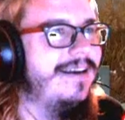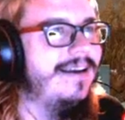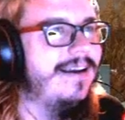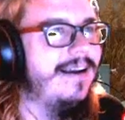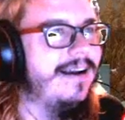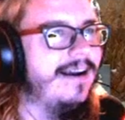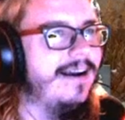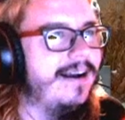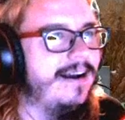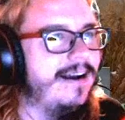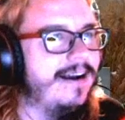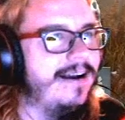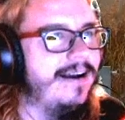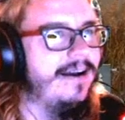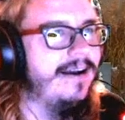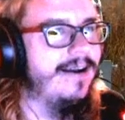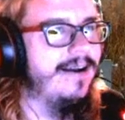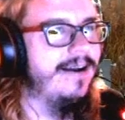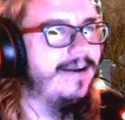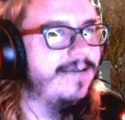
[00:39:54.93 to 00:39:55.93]

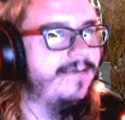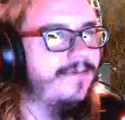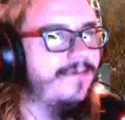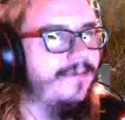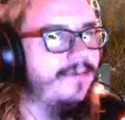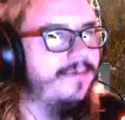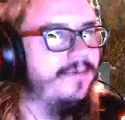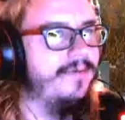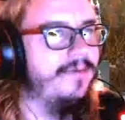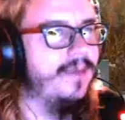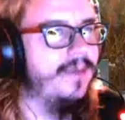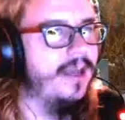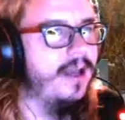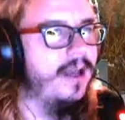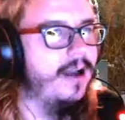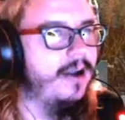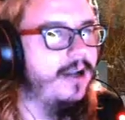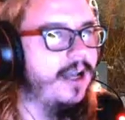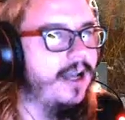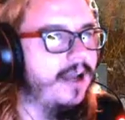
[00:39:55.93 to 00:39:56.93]

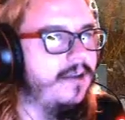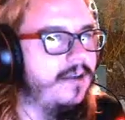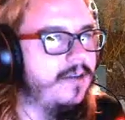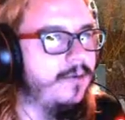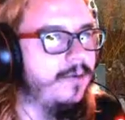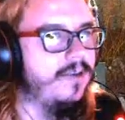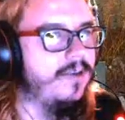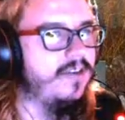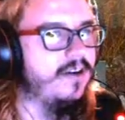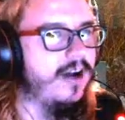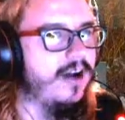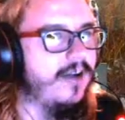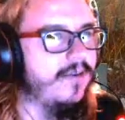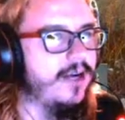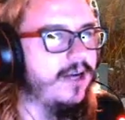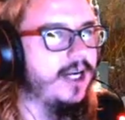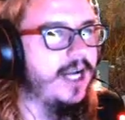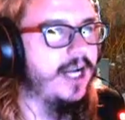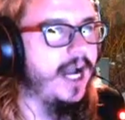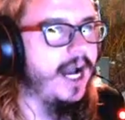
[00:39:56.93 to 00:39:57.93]
Okay, so we still have
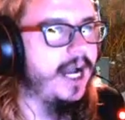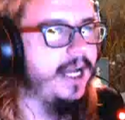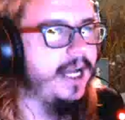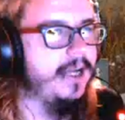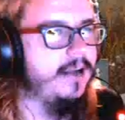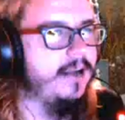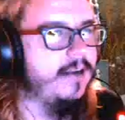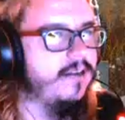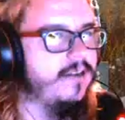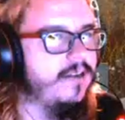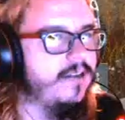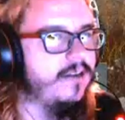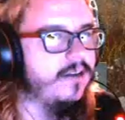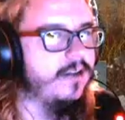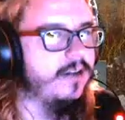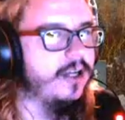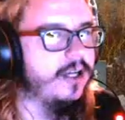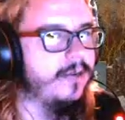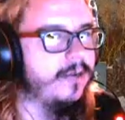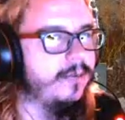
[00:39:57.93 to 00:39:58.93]
our guy. Still
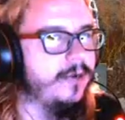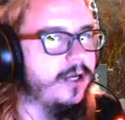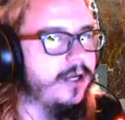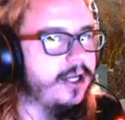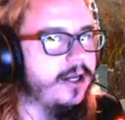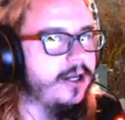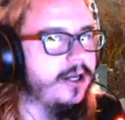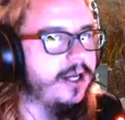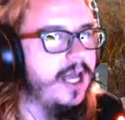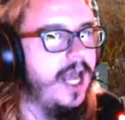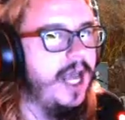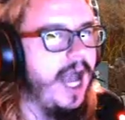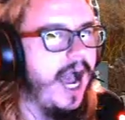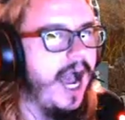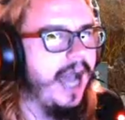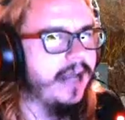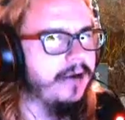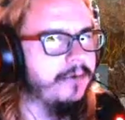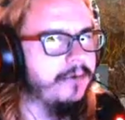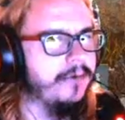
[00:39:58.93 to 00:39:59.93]
looking pretty good.
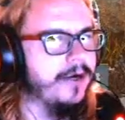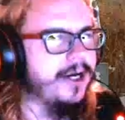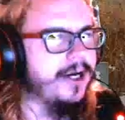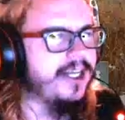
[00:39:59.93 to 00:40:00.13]
I don't really